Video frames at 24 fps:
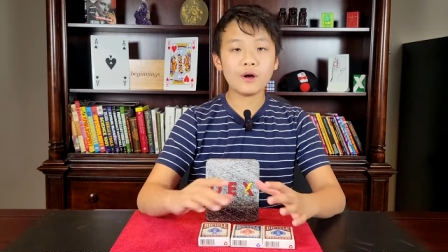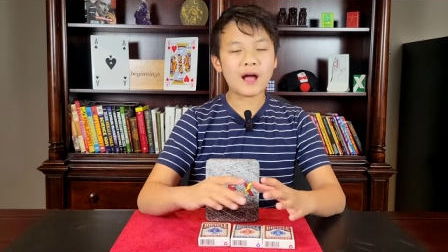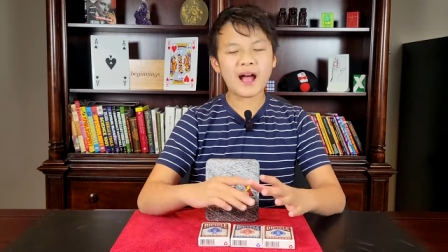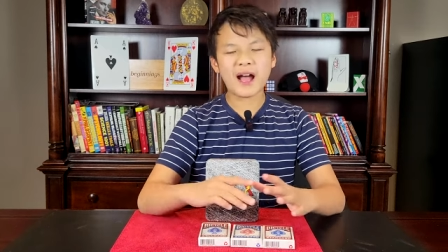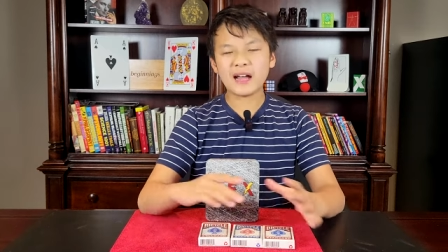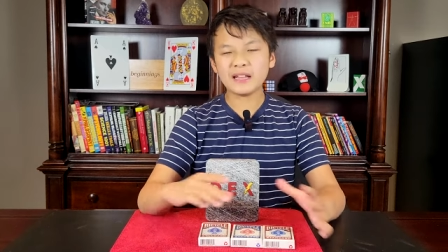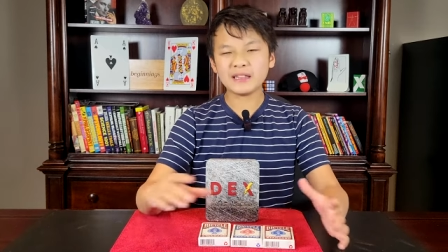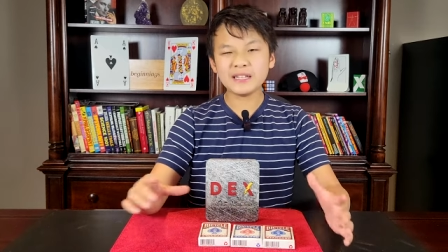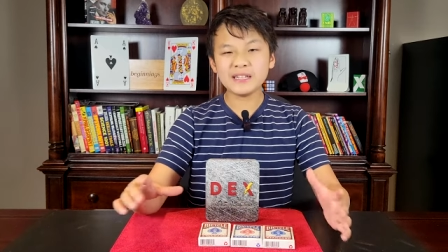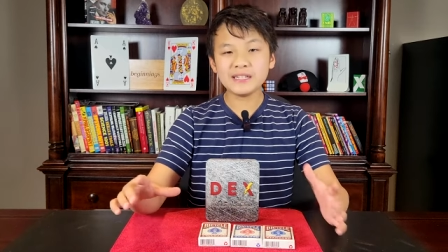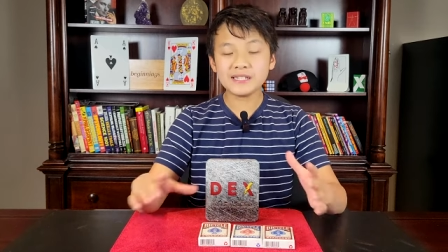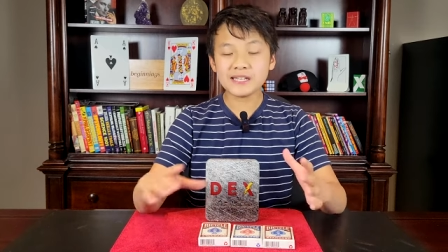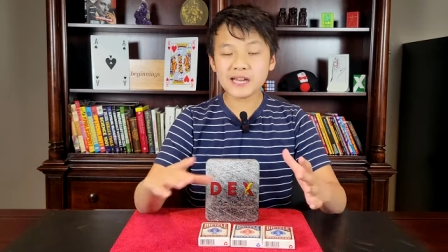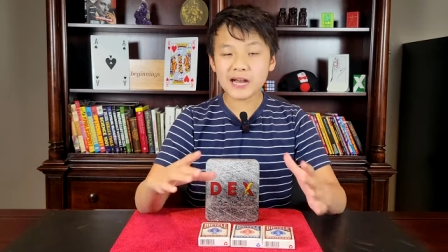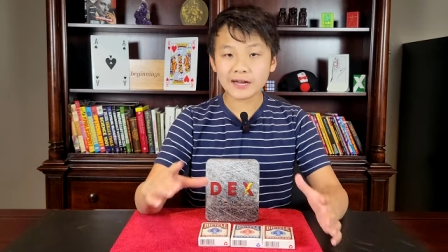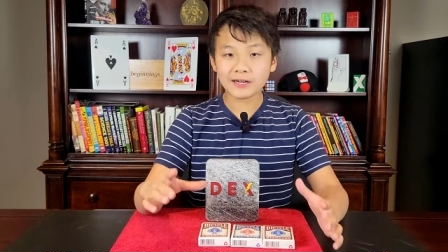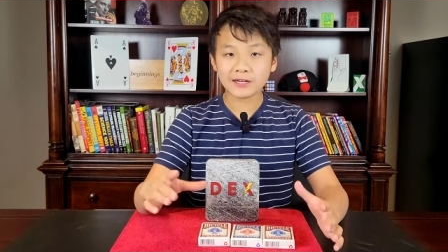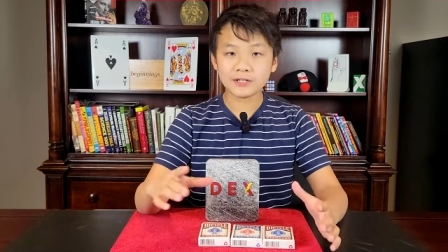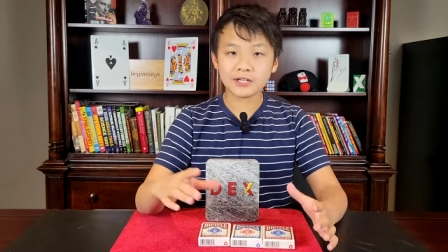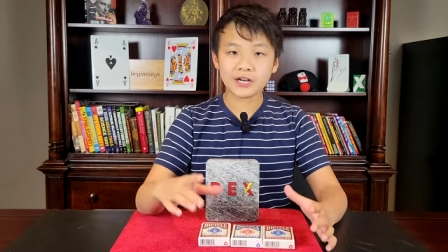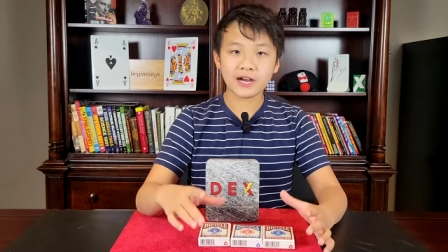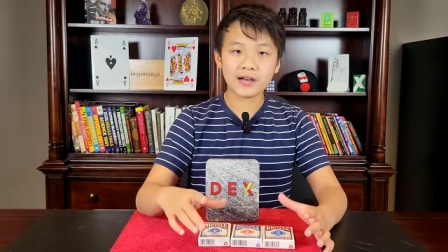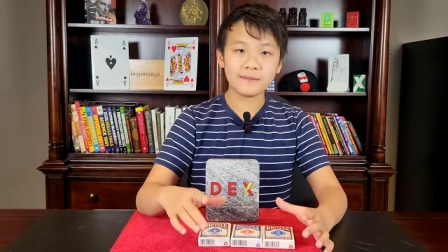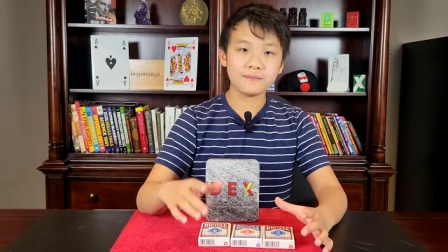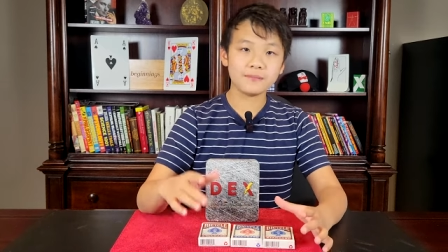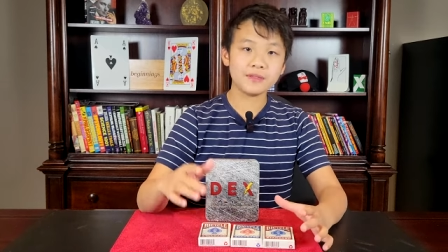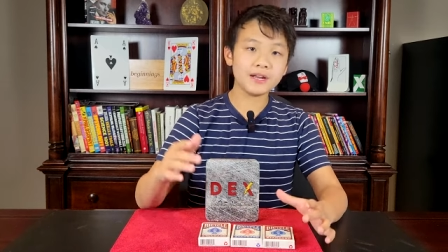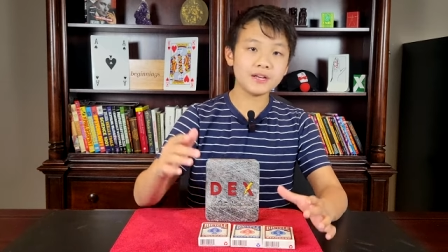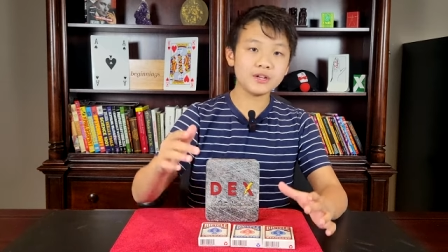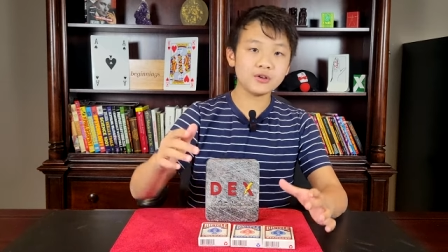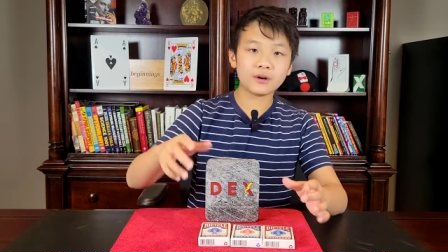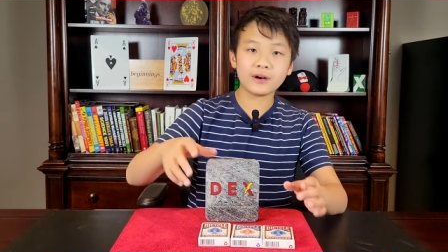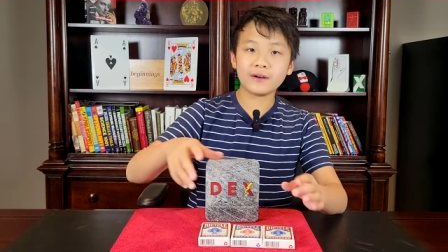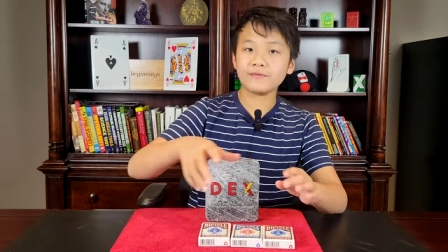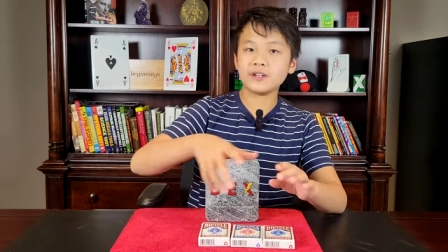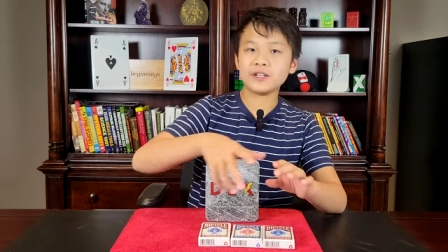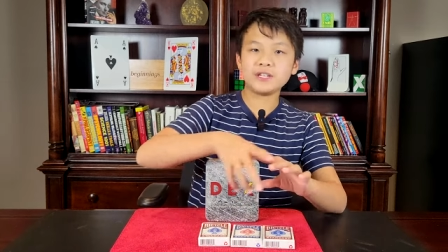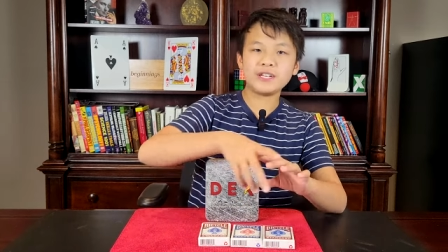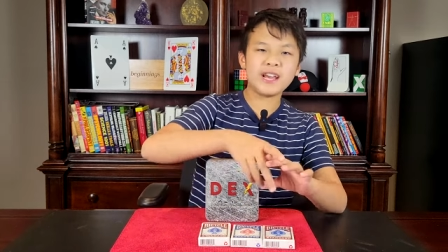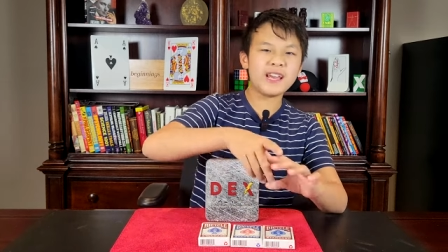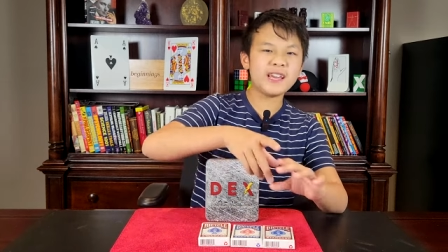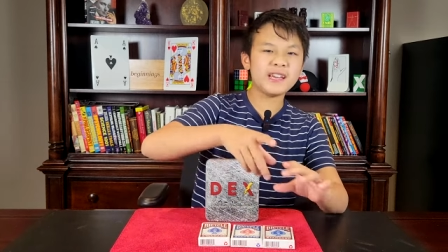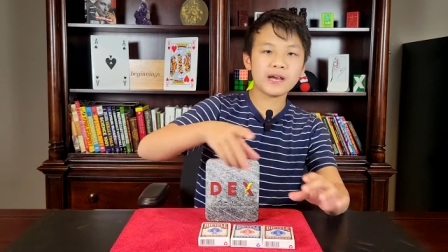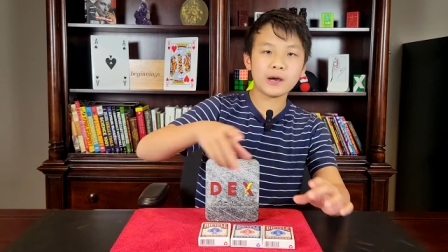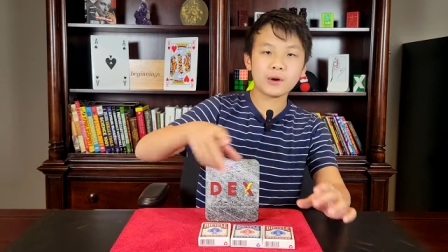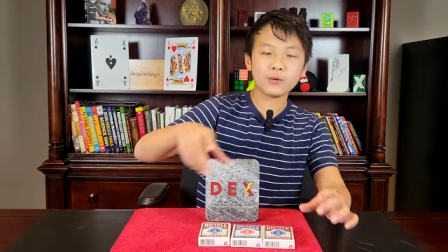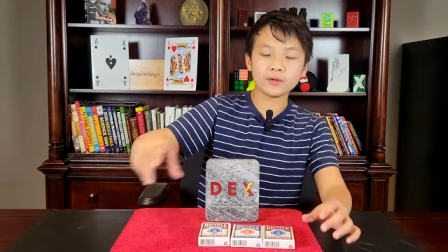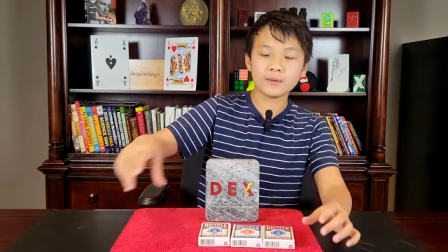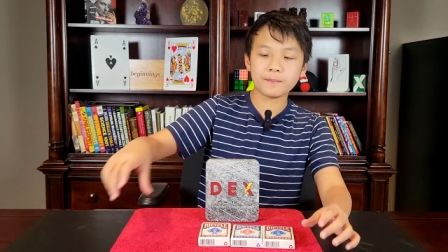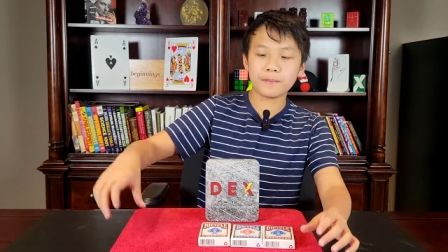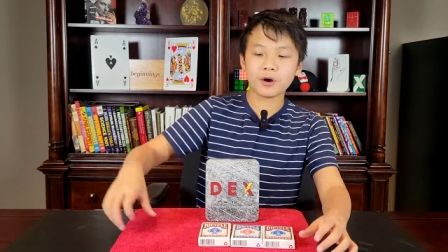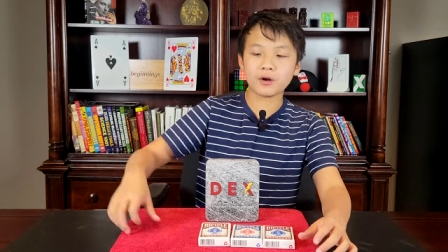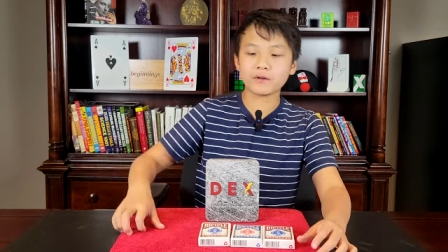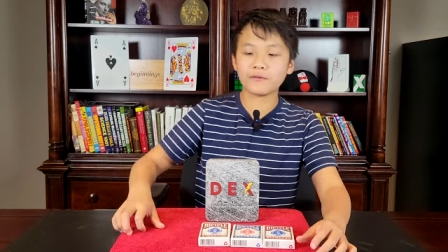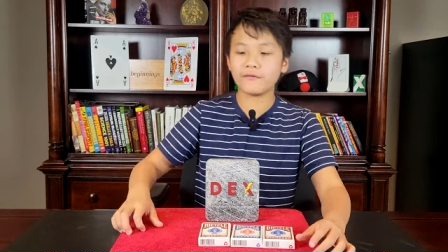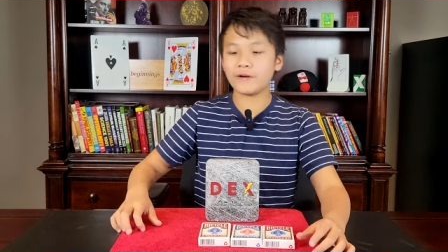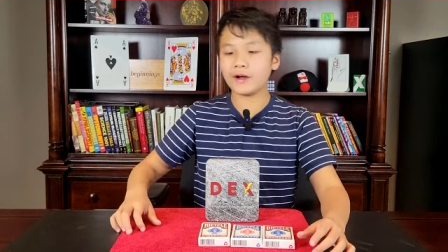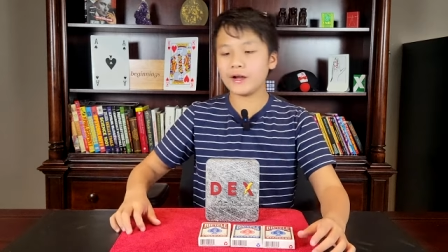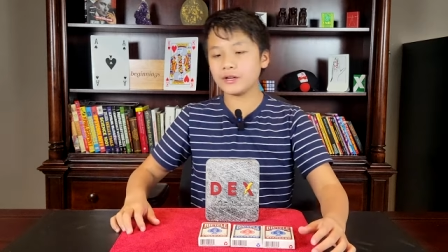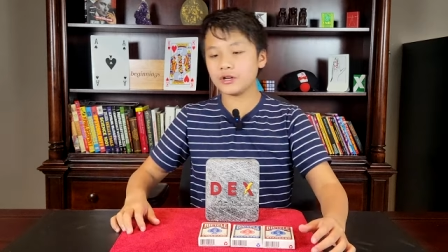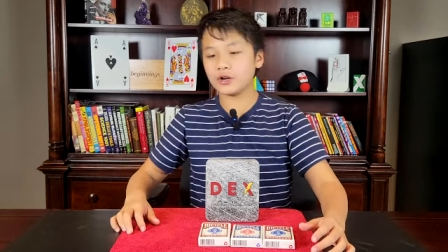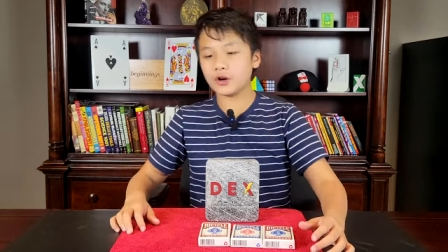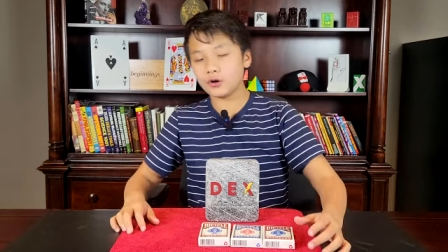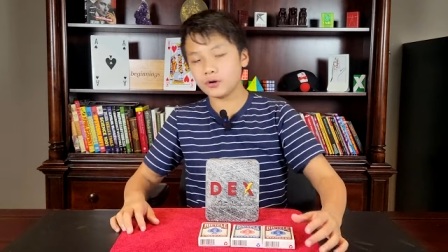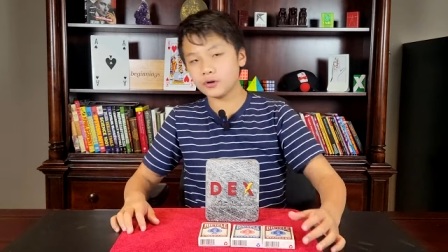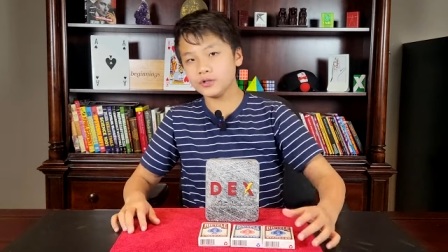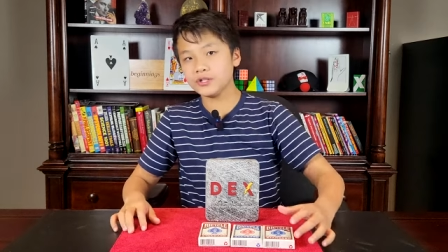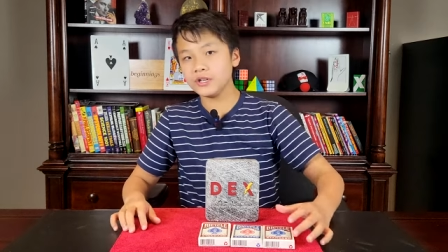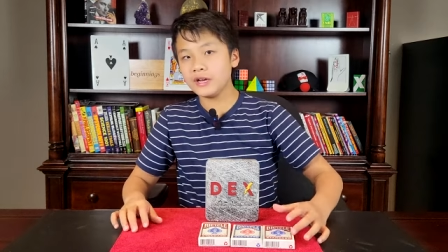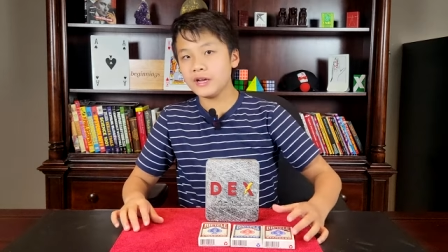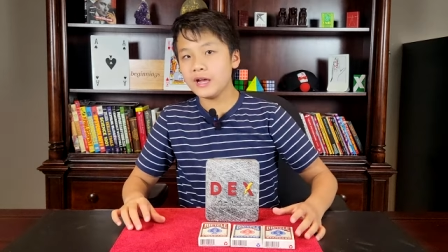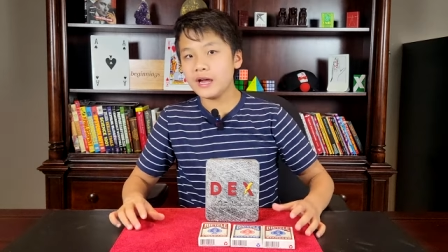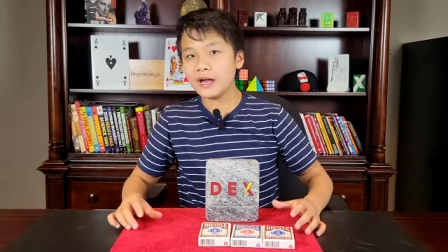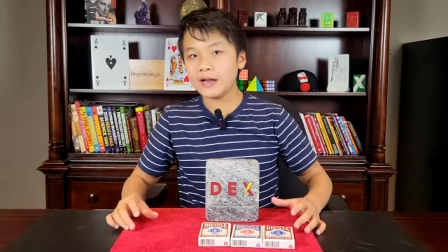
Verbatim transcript: at least at a time. Then you'll have to take out the modified cards